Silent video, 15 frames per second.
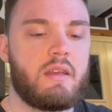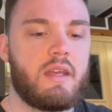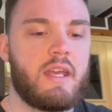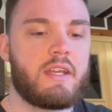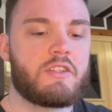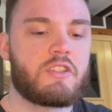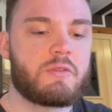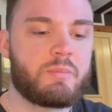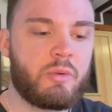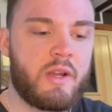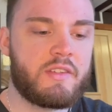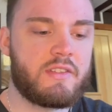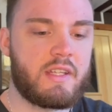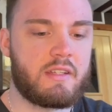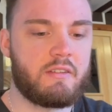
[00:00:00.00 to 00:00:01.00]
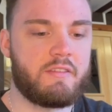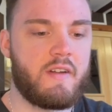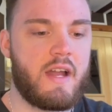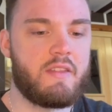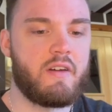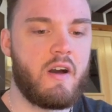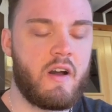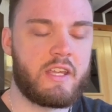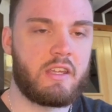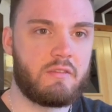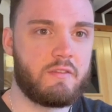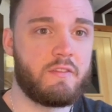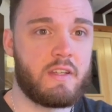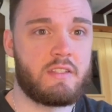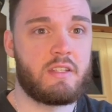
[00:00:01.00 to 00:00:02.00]
expressing the fact that I can
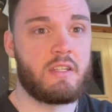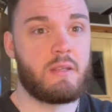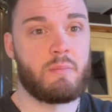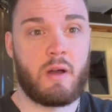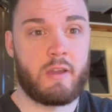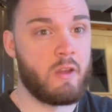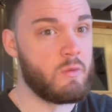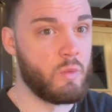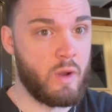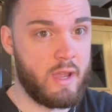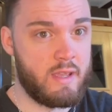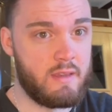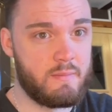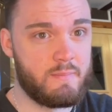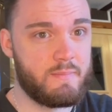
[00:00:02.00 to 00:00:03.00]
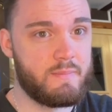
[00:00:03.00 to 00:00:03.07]
fit in my own way,